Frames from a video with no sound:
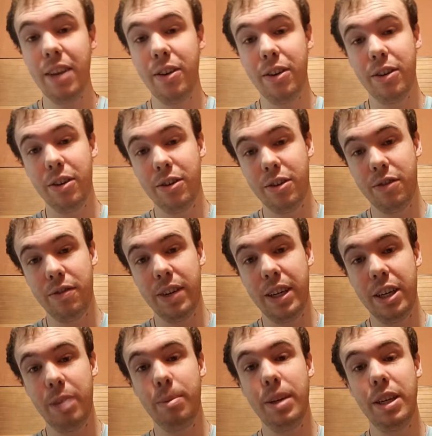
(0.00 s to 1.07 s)
You can also find
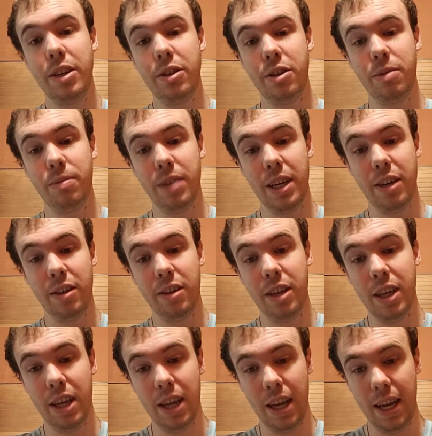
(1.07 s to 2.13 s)
it on my YouTube channel
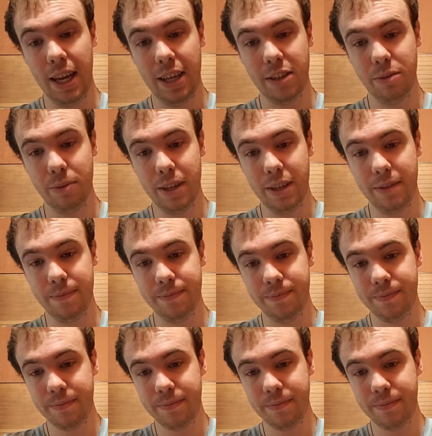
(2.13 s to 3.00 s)
as well.